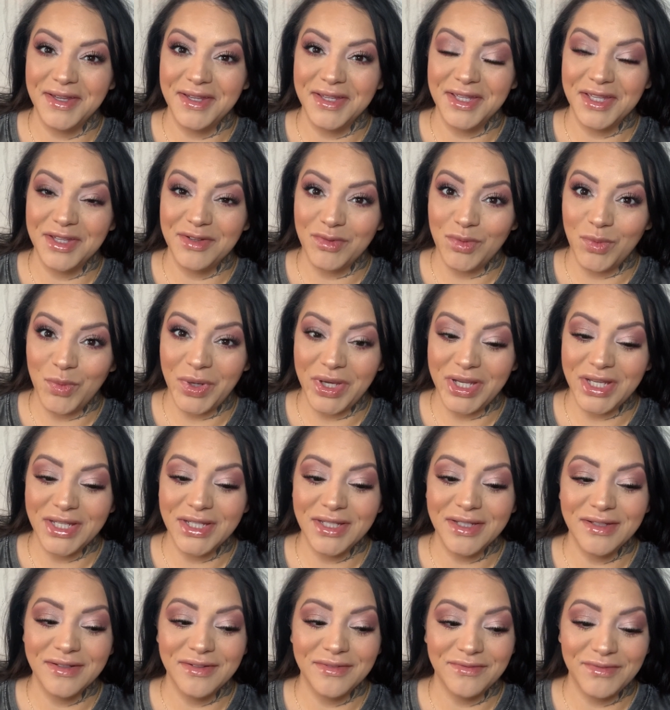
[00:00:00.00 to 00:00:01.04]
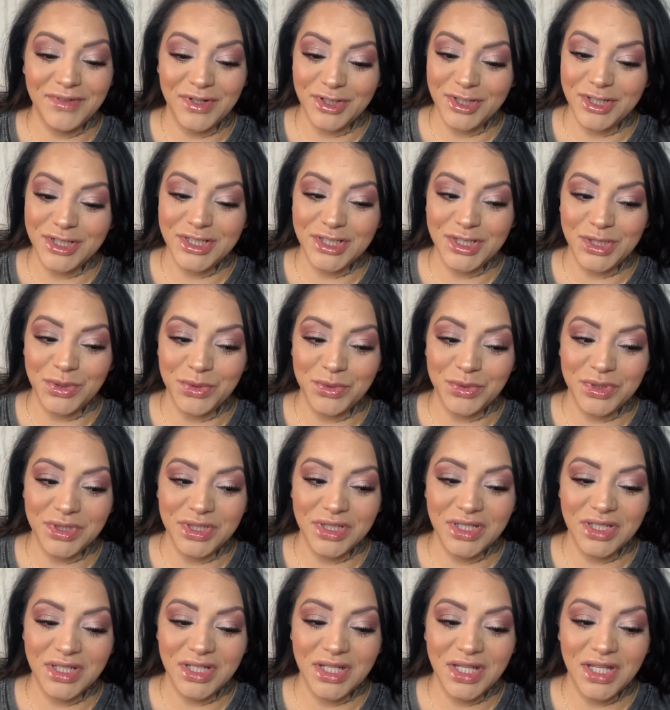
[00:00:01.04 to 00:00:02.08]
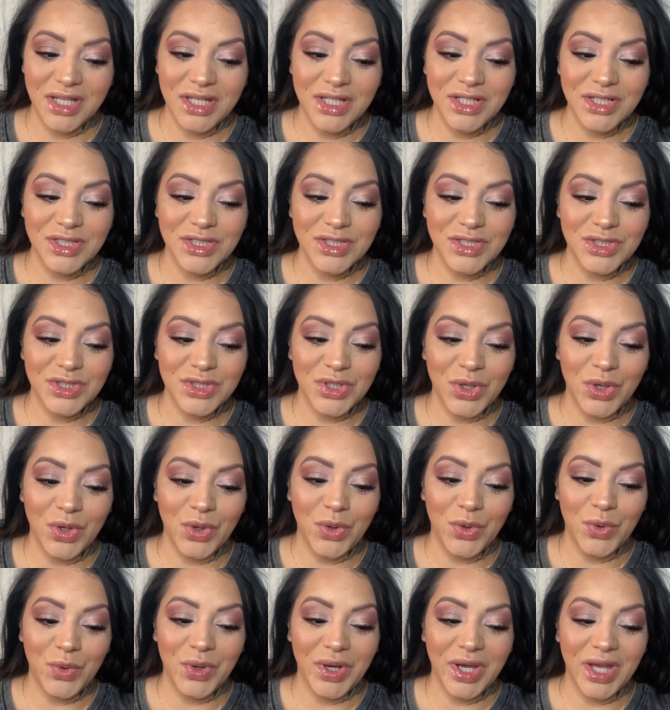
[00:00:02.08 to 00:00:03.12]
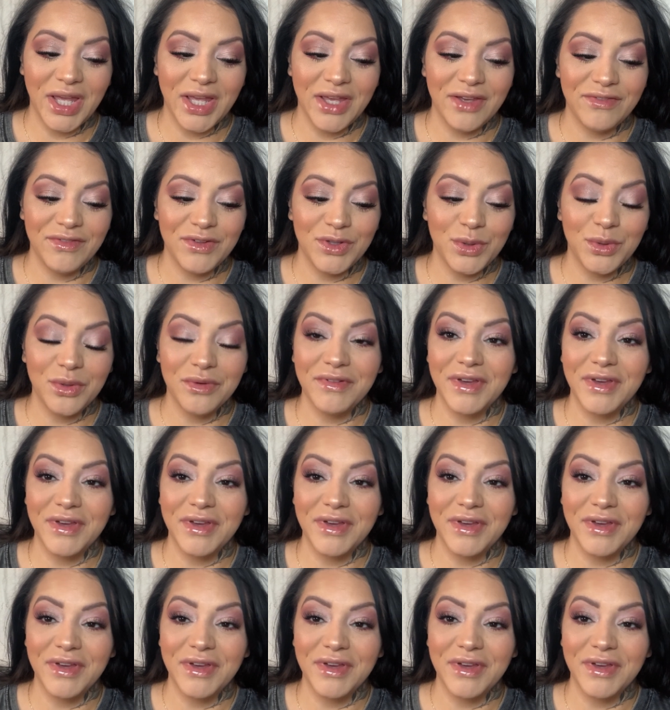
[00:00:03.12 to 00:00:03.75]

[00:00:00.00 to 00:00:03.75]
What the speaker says: giveaway very soon. So if you have